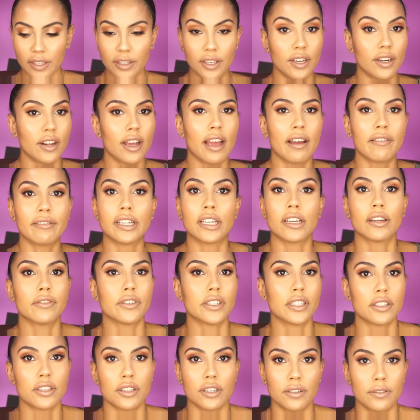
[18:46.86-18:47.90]
You don't have
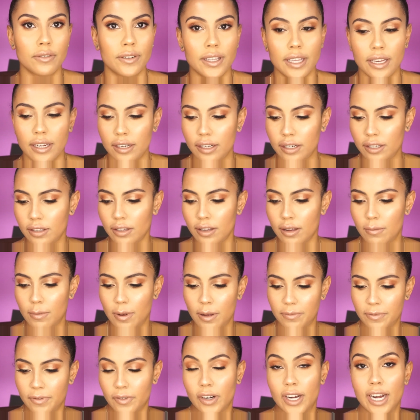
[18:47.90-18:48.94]
enough until you feel like you need to come
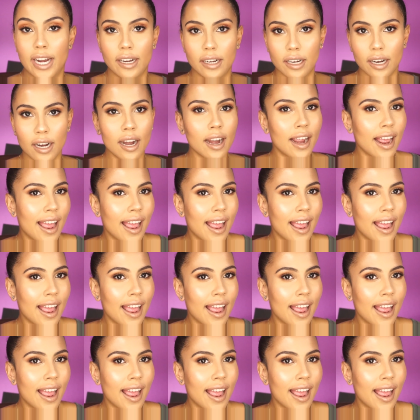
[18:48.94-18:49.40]
up for air.